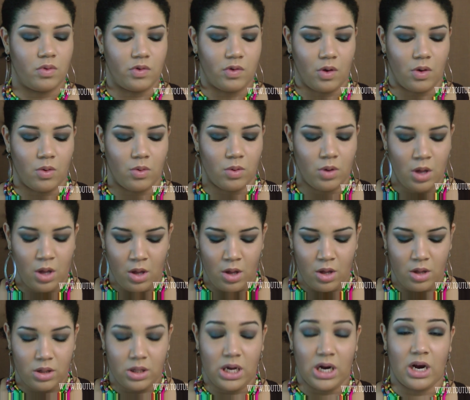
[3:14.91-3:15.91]
So
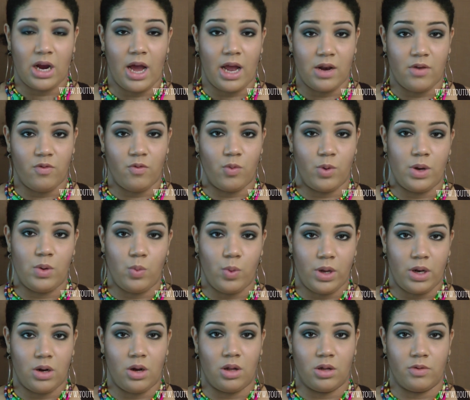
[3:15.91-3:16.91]
they're kind of
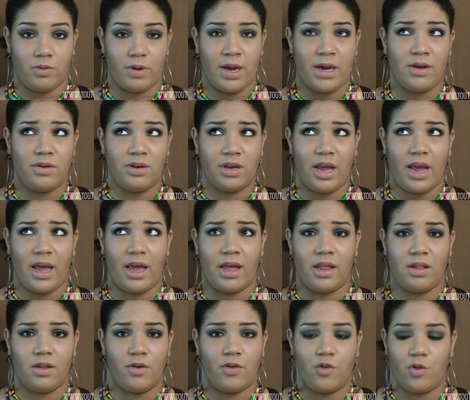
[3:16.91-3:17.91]
win-win all around,
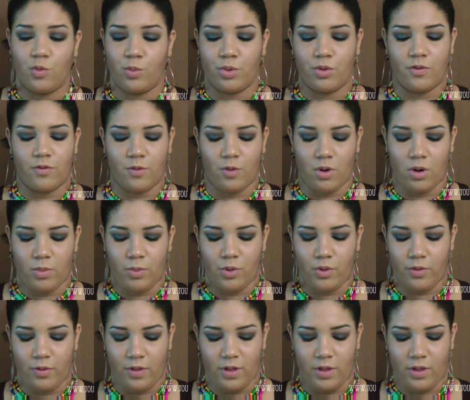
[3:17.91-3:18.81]
and they're super affordable.